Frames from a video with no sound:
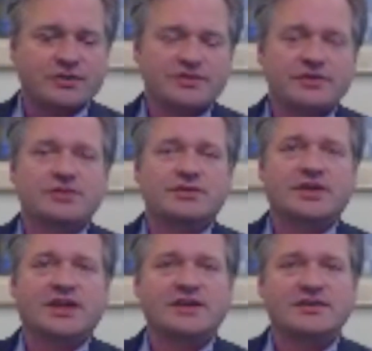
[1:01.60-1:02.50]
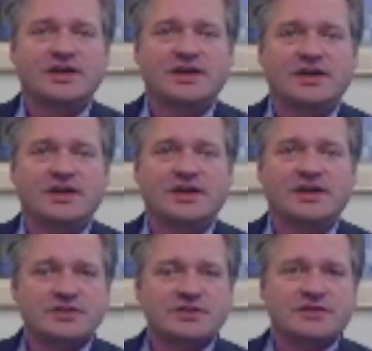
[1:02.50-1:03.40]
dystocia case does,
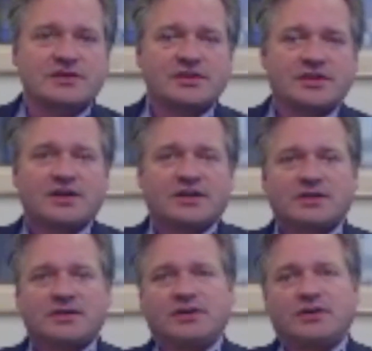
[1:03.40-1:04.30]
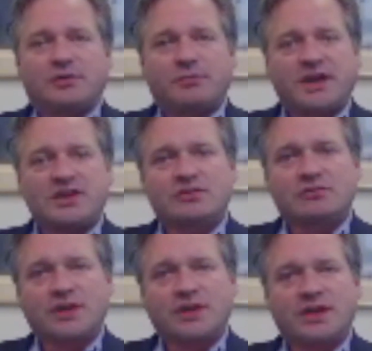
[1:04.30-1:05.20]
which is a
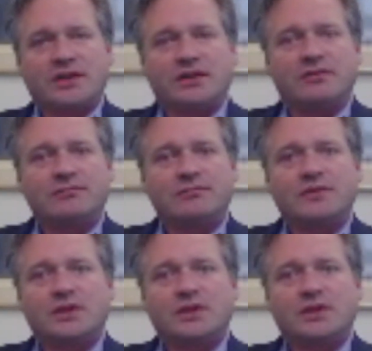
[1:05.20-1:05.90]
patient went in and